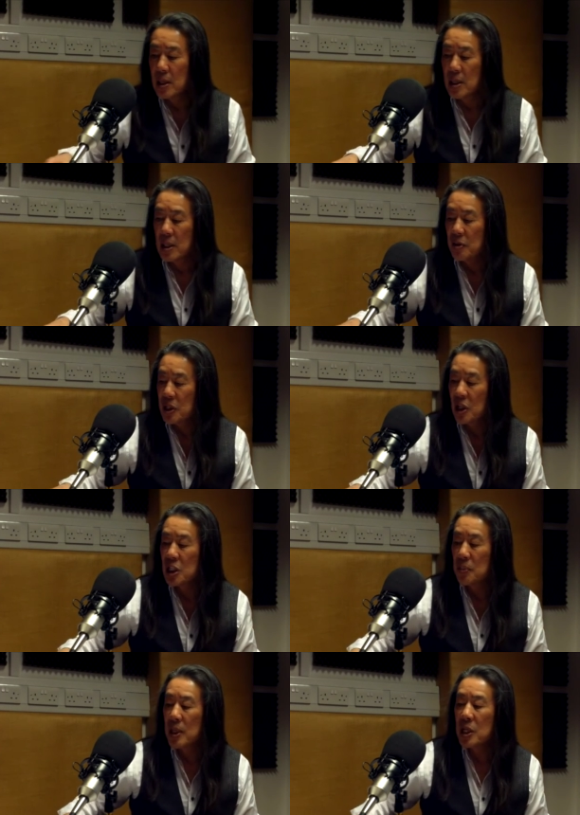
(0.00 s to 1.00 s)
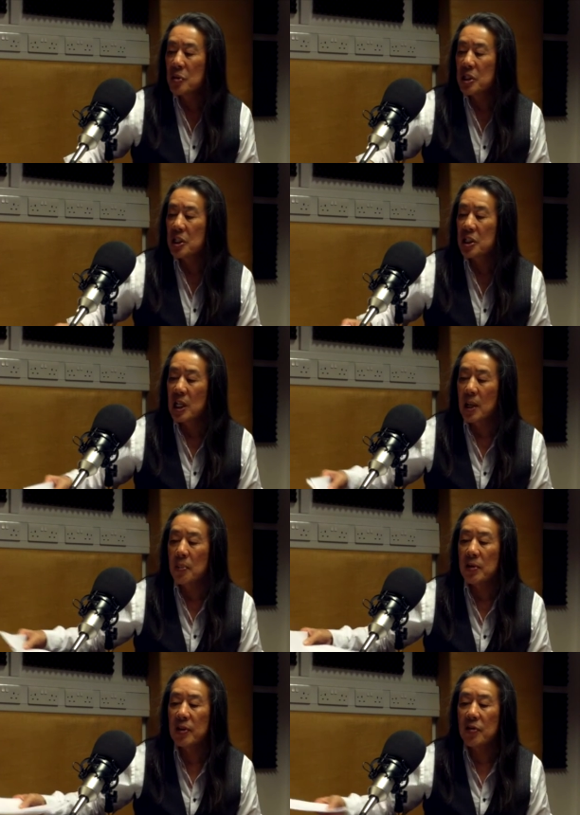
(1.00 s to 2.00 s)
There was a conspicuous
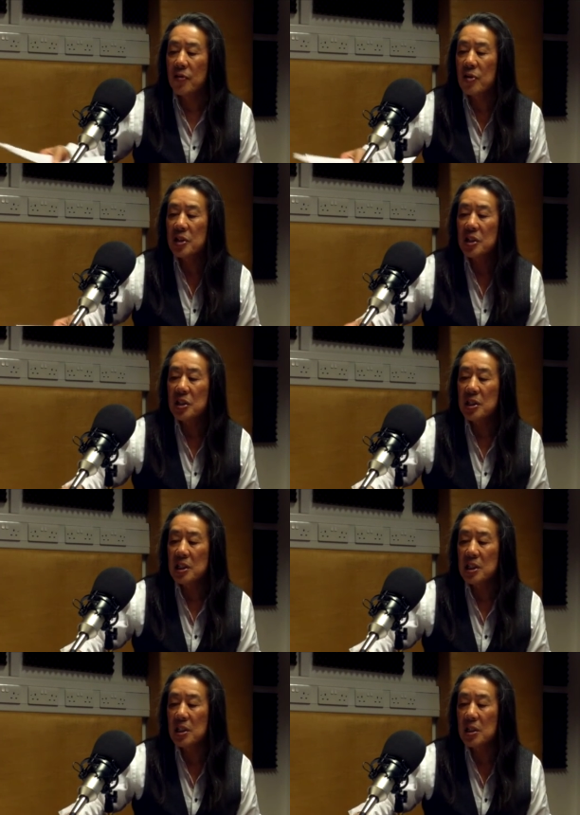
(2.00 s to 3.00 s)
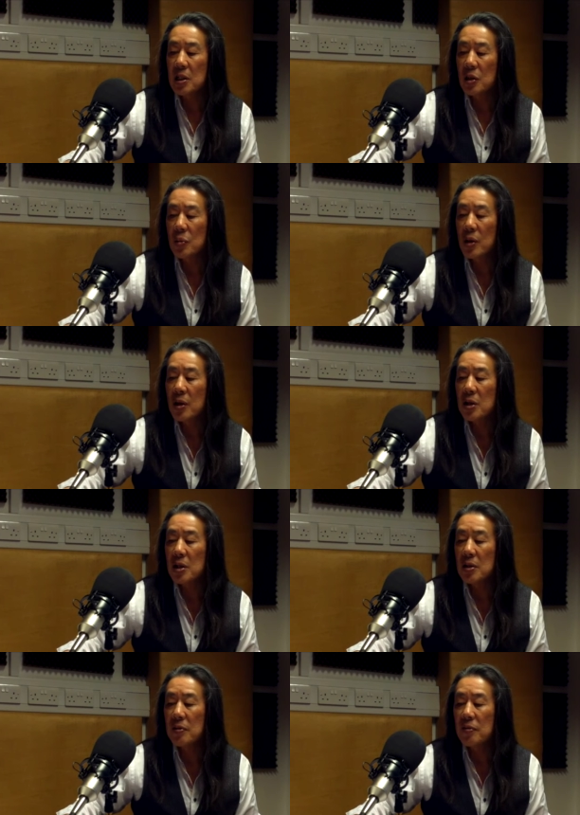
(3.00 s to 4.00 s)
example of it, for instance, in the work
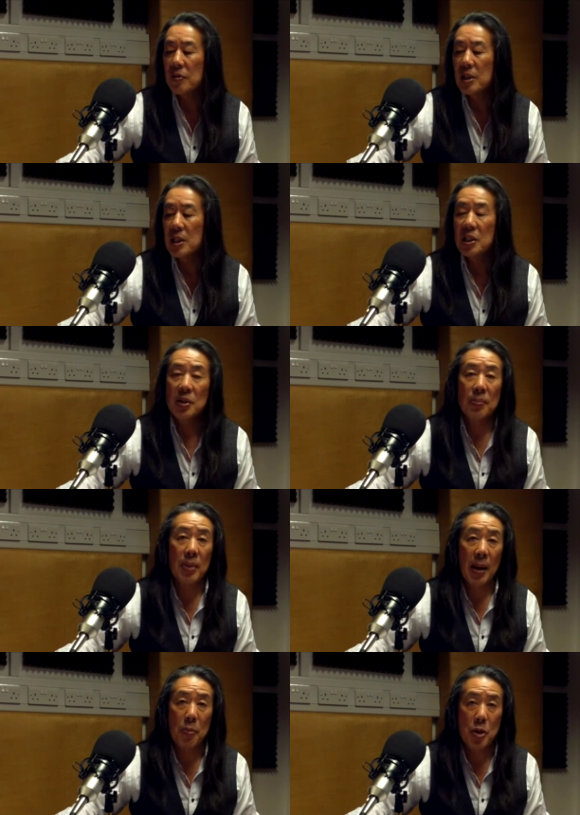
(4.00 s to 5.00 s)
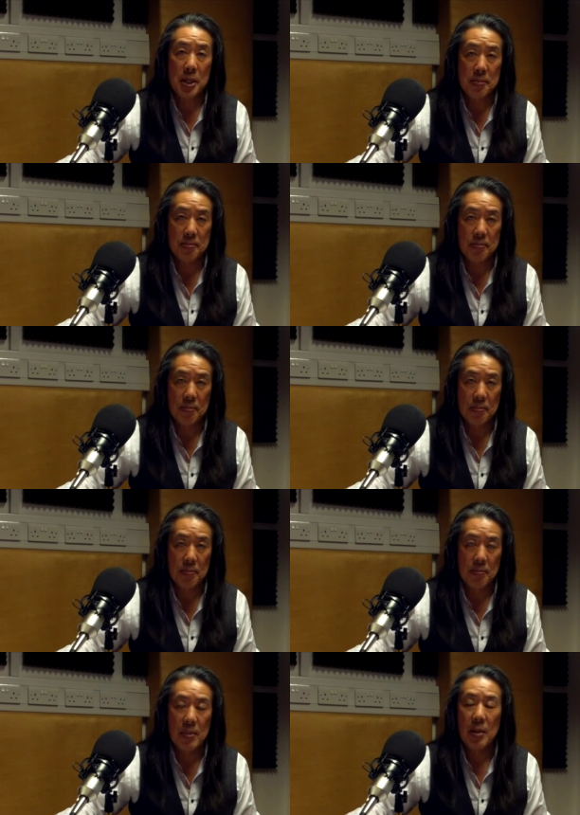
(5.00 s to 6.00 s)
of the Zimbabwean
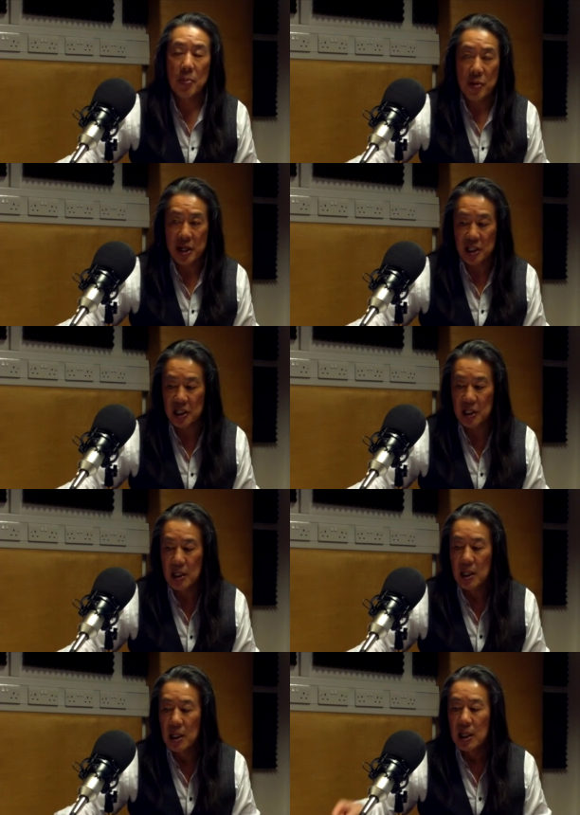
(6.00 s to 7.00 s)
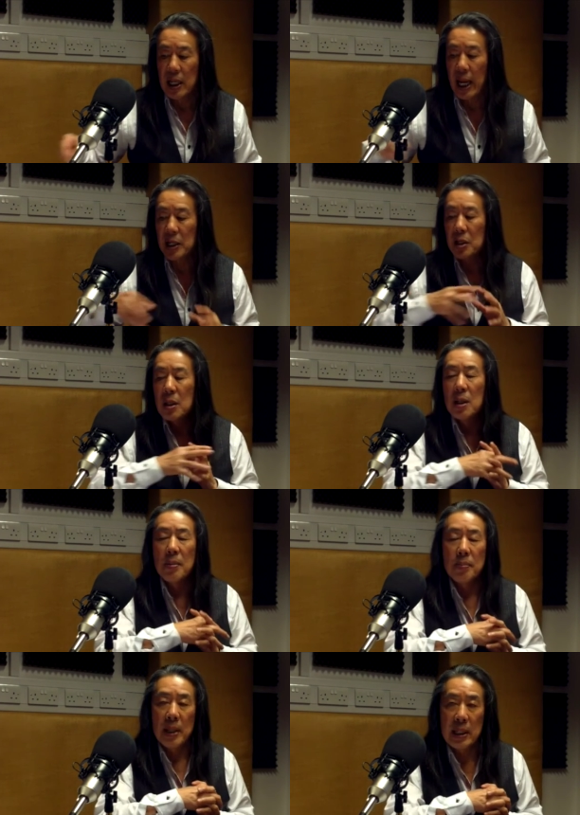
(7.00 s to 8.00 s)
priest, Canaan
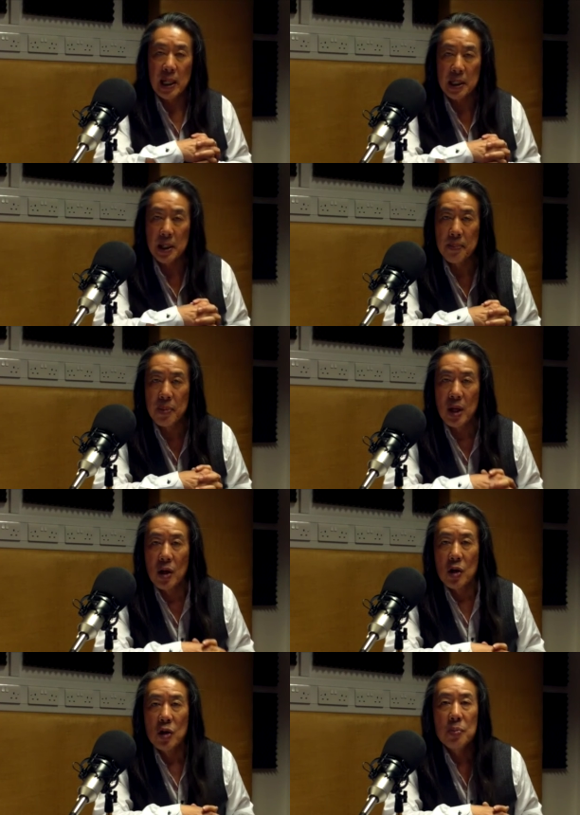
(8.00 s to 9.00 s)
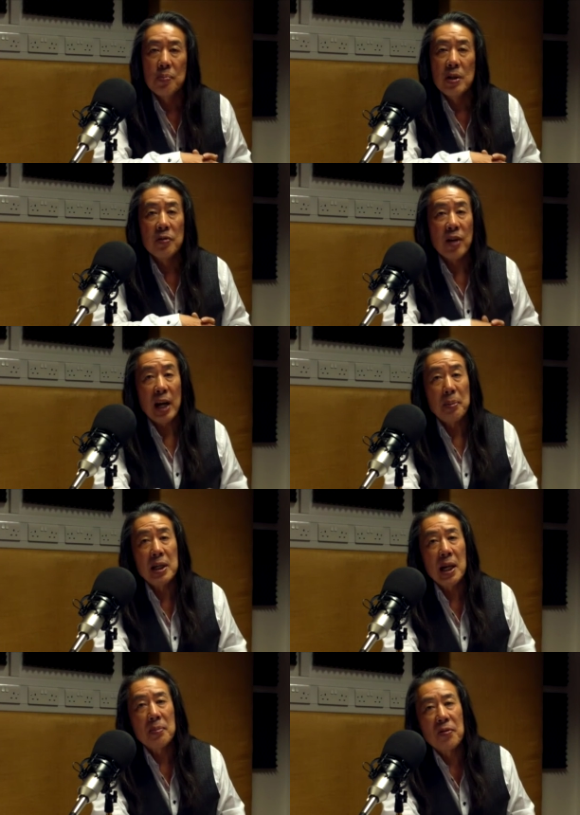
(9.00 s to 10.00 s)
Banana, who in fact
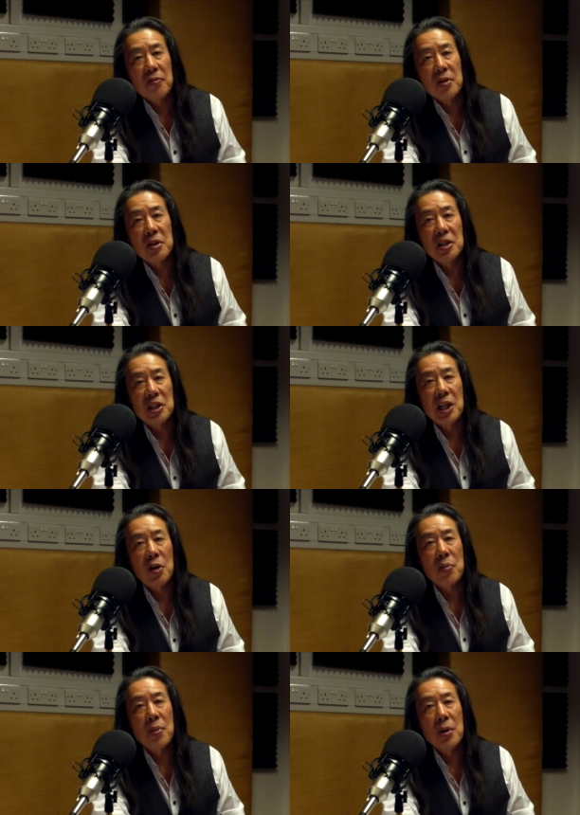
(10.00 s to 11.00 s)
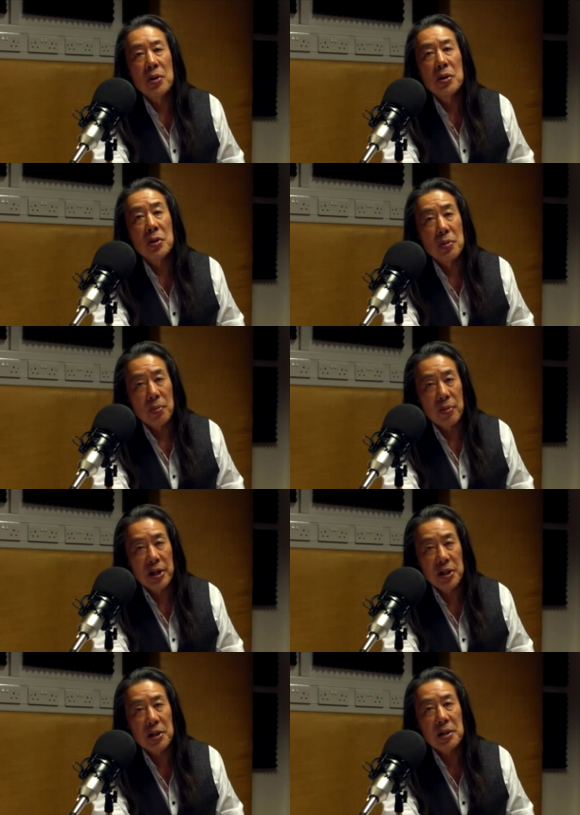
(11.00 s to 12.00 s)
became the first ceremonial
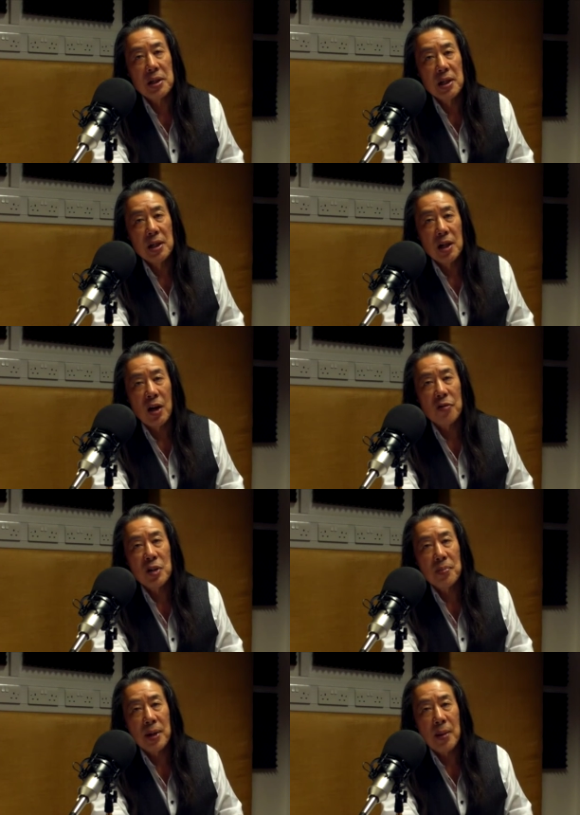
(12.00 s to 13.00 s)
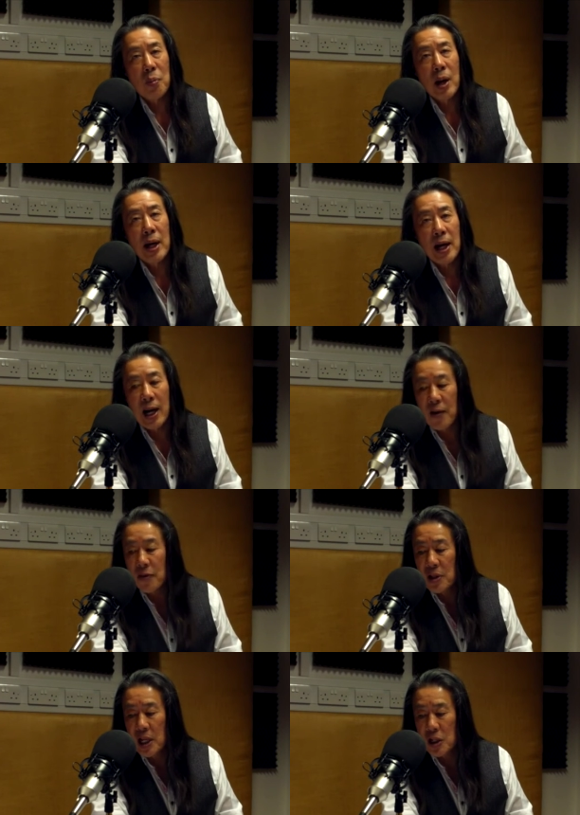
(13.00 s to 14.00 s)
president of Zimbabwe after
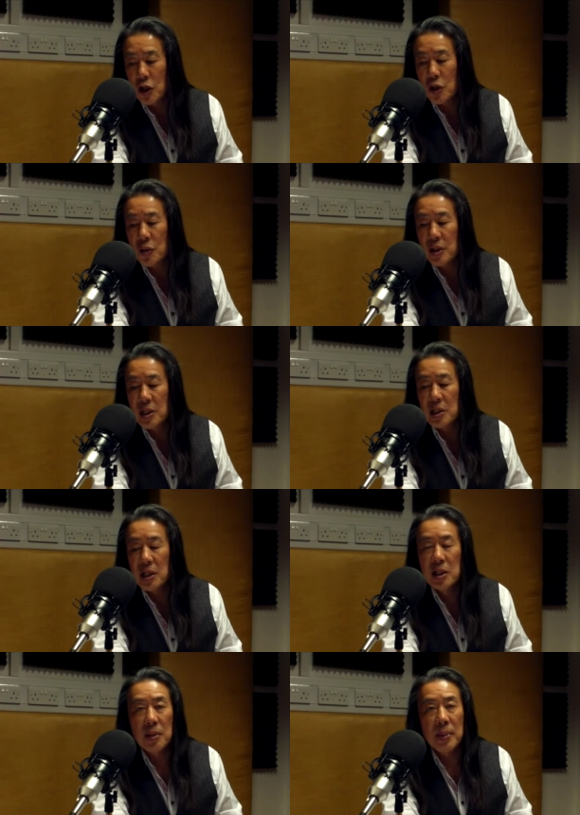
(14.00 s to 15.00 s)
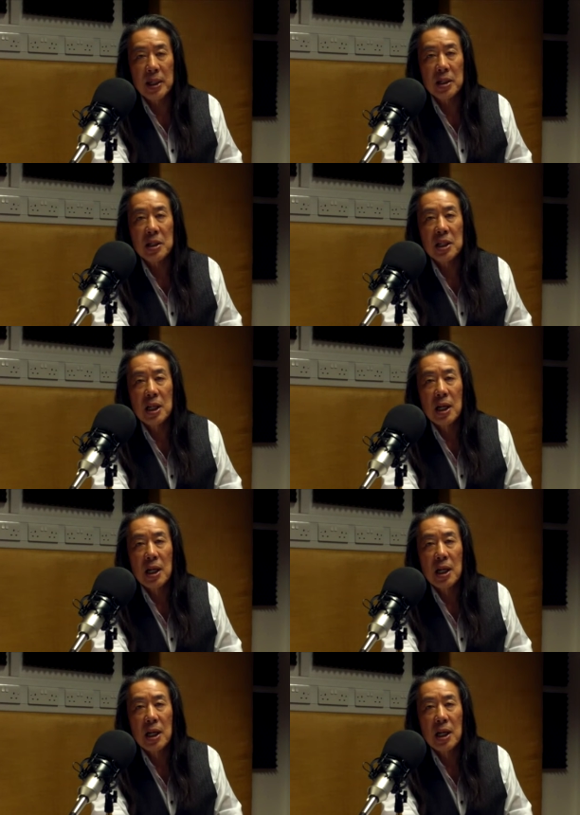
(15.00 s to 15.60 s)
that country's independence,